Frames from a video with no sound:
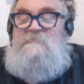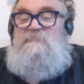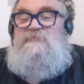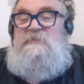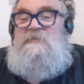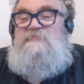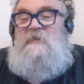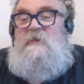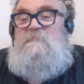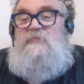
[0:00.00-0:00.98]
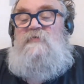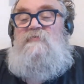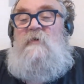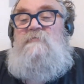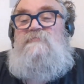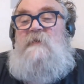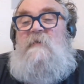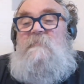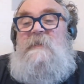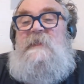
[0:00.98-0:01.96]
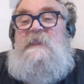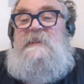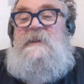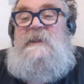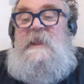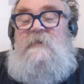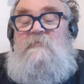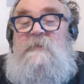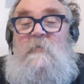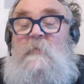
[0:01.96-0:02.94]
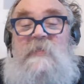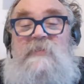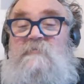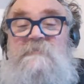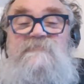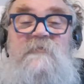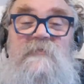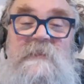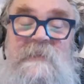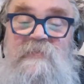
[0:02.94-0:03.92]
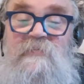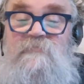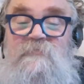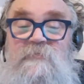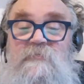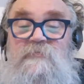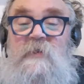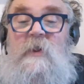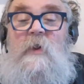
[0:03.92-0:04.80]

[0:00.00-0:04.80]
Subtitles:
genotype that grows up in an area where there is very little food